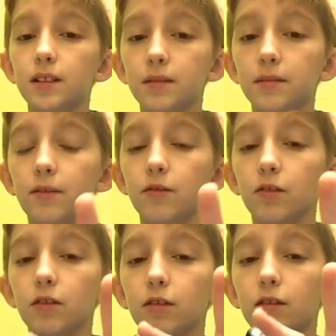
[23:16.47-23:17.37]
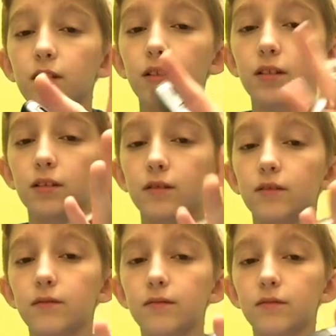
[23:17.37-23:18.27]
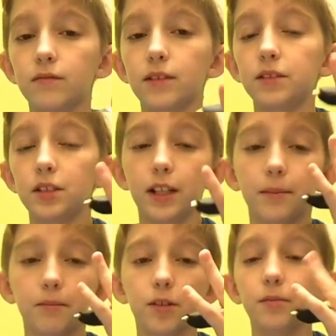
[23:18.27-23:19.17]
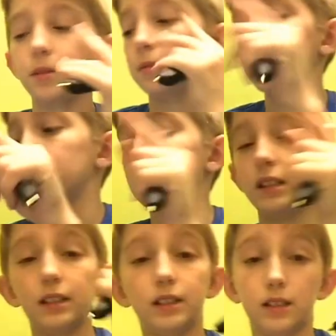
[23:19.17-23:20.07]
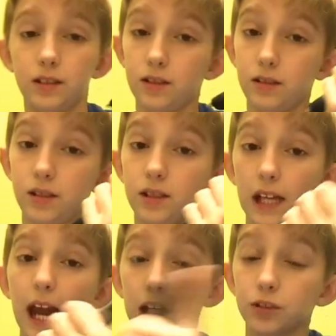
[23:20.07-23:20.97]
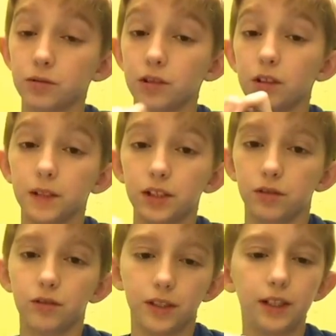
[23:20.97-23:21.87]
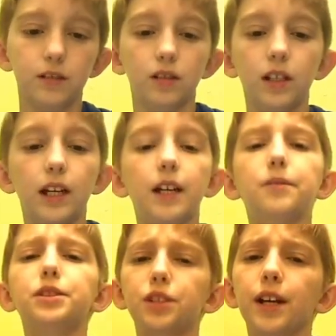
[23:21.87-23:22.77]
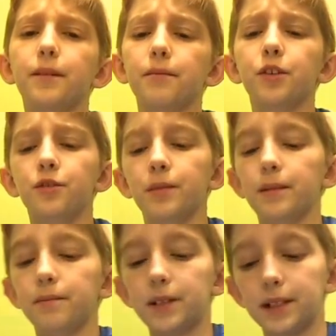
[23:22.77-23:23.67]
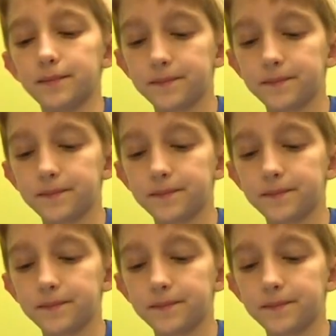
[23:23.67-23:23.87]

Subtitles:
Before, you know, it was a great improvement because of the actual original 3doodler. It was a great improvement, but